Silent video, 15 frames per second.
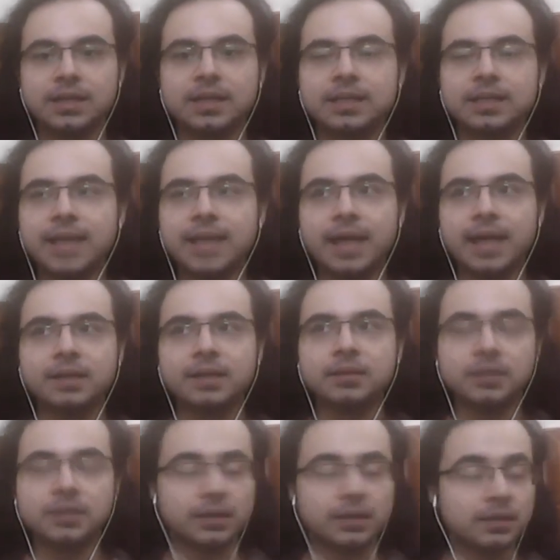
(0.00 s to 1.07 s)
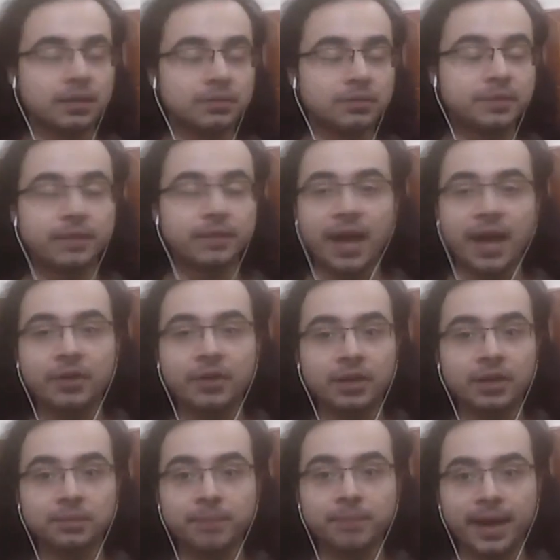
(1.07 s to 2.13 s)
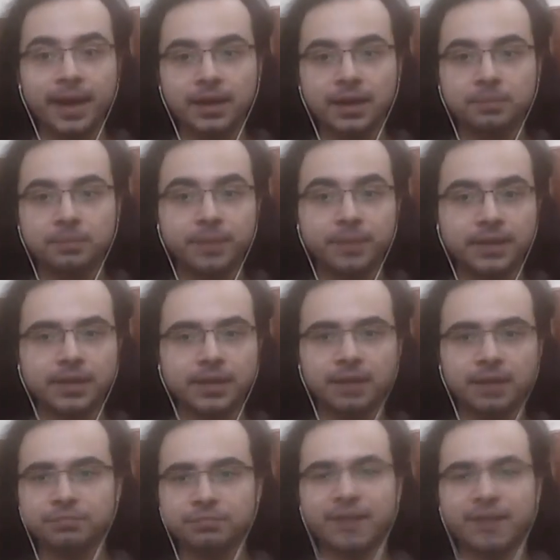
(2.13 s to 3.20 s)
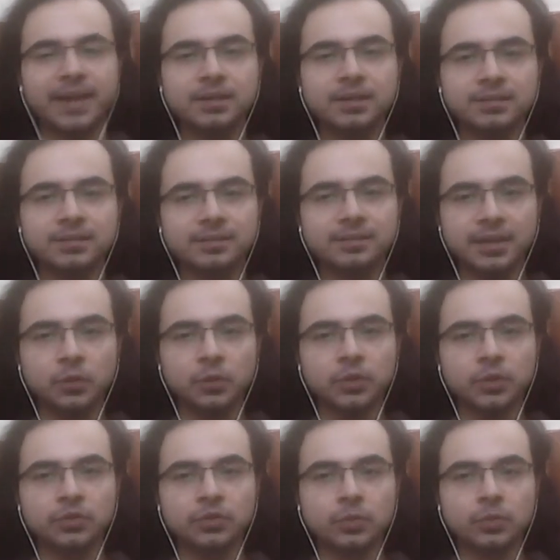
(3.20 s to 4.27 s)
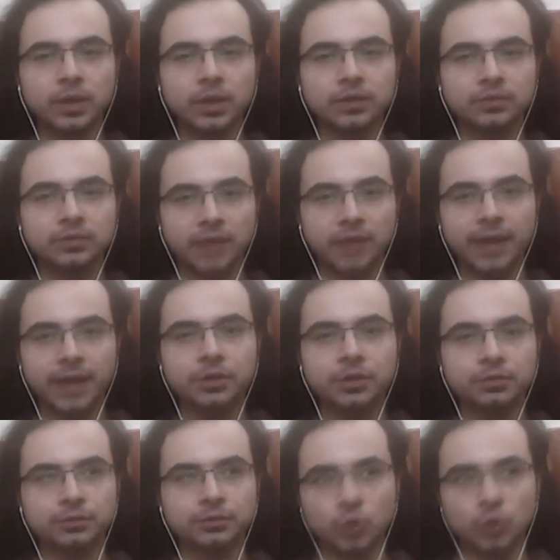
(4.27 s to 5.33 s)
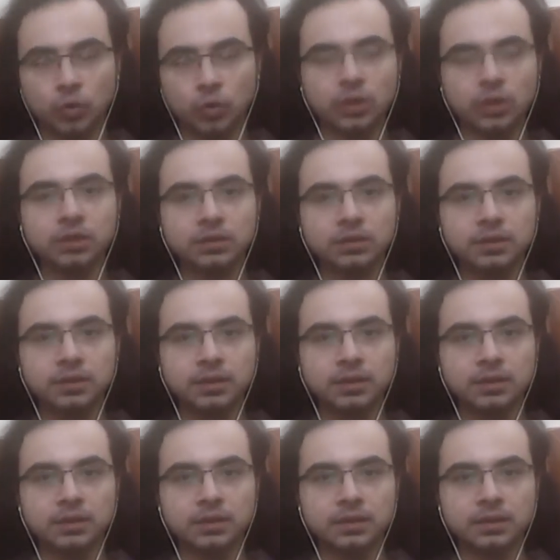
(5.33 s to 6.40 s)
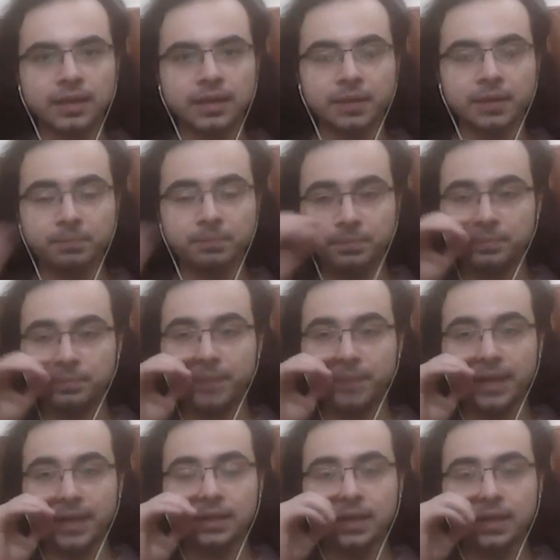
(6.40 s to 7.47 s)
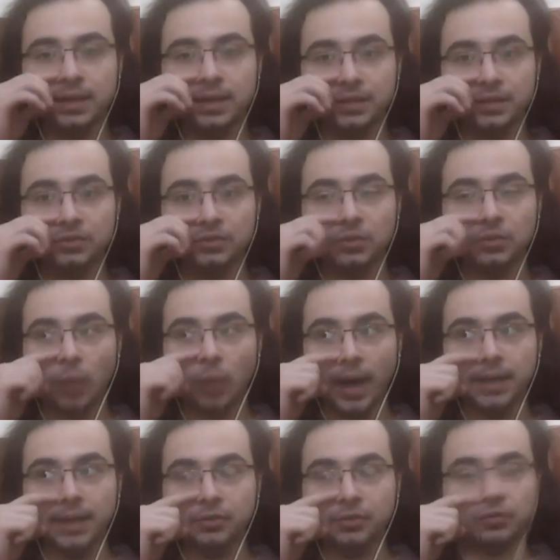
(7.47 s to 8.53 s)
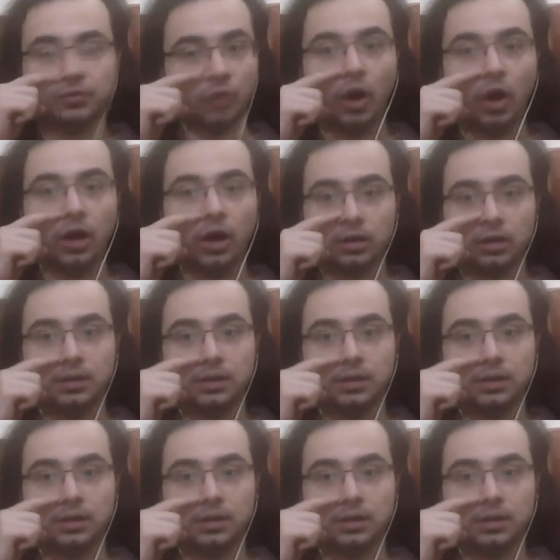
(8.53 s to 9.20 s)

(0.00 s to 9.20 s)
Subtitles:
Then the Daryl and Bekah fight sequence was kind of cool. Like, Bekah is quite strong.